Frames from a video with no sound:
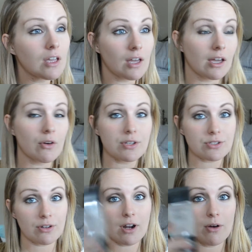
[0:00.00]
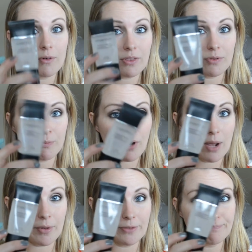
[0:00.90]
I always start out with
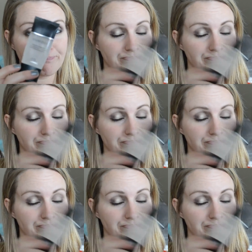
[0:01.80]
primer.